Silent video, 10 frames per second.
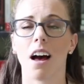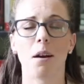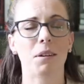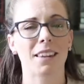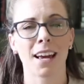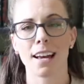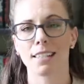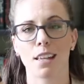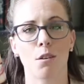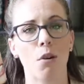I mean, like I
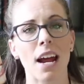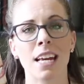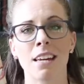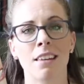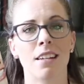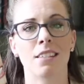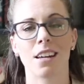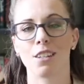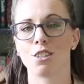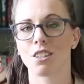said, the writing in this
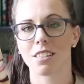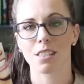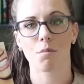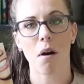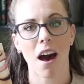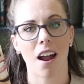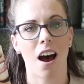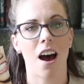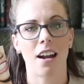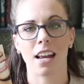is just spot
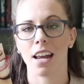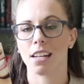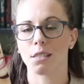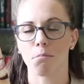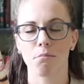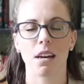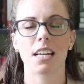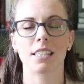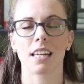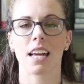on. It is
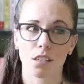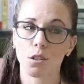amazing.